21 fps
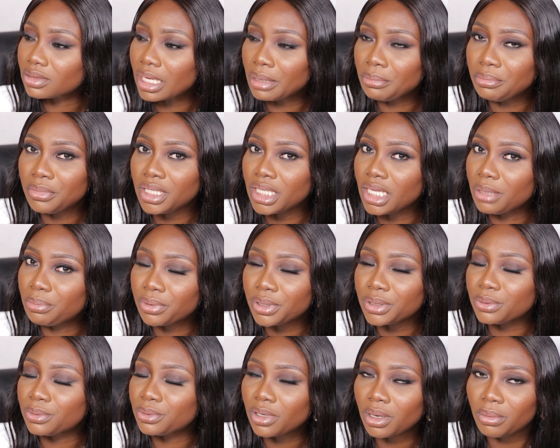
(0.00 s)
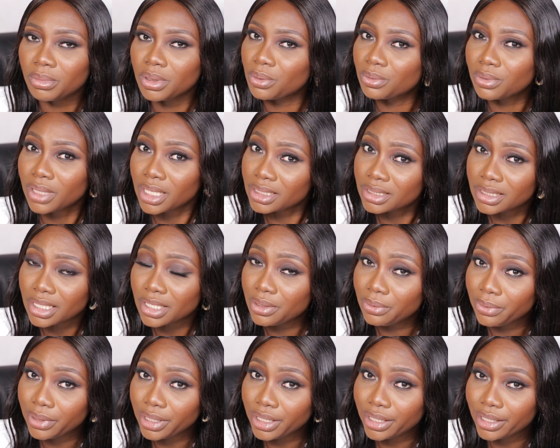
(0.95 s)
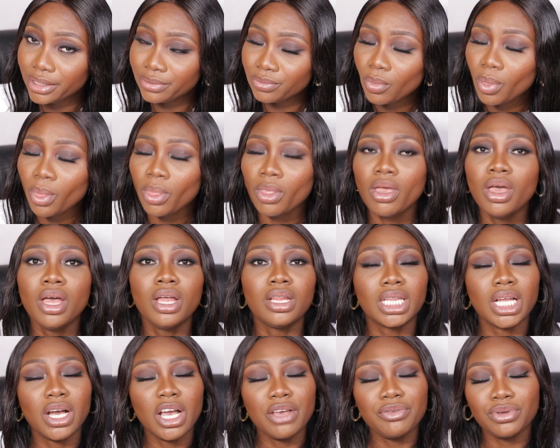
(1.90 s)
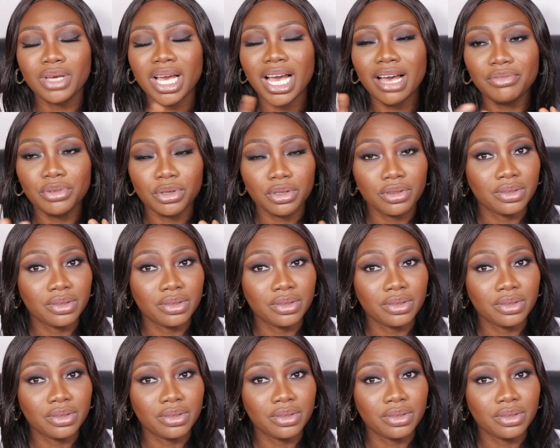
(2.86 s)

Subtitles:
I mean, a point will come, they will not answer you again. Now if you have your